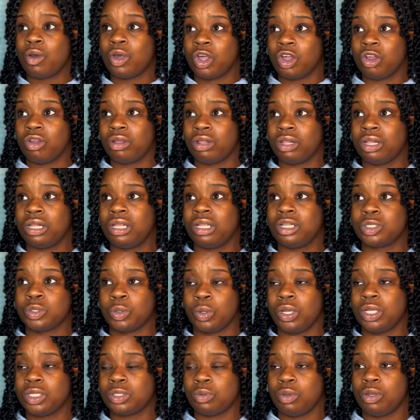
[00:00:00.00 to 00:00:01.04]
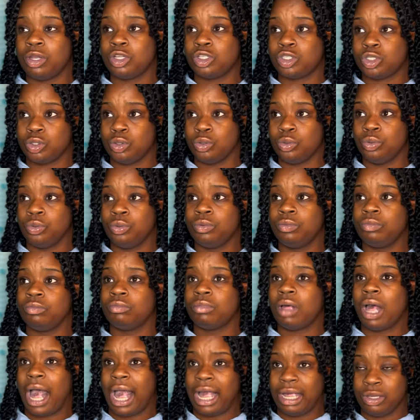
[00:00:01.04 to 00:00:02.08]
currently 2022,
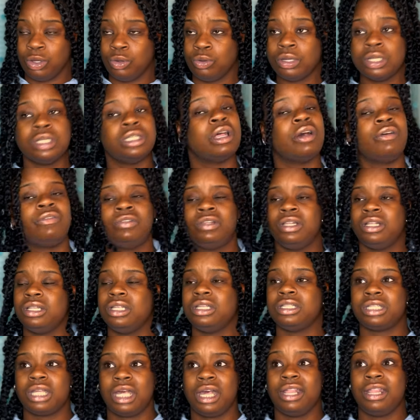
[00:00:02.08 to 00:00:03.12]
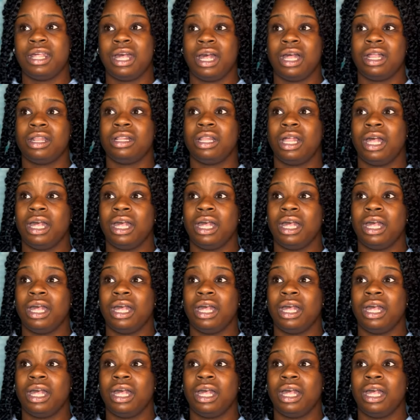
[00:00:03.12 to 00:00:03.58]
I, you can definitely say that.